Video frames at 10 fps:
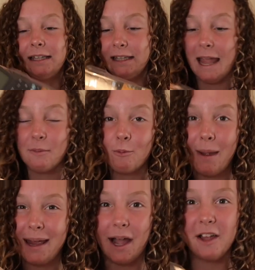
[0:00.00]
label
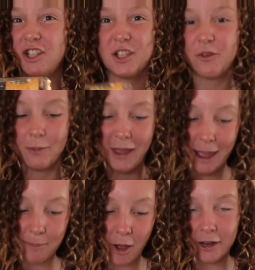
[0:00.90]
maker just from
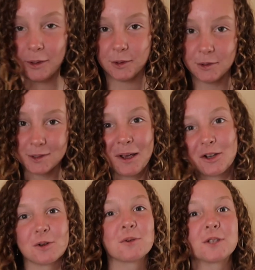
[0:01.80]
Kmart and it was on special,